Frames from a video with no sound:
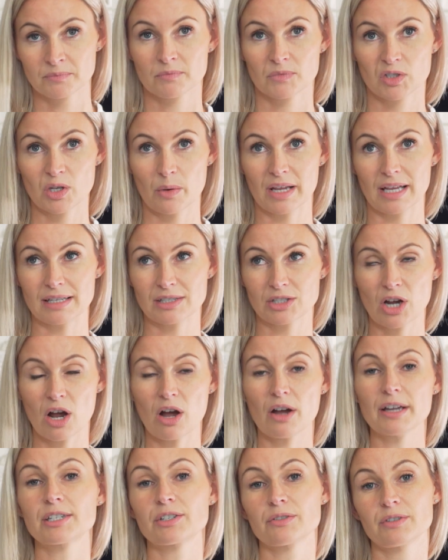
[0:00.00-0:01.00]
So it gets
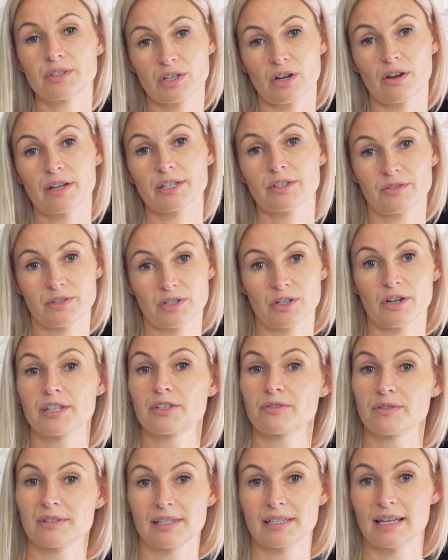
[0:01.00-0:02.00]
tighter and tighter and
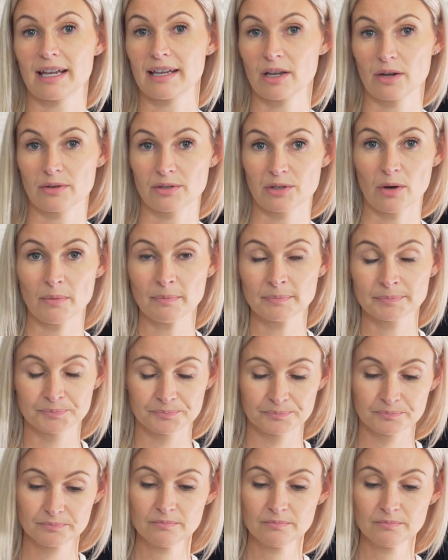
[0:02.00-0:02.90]
tighter as the day goes on.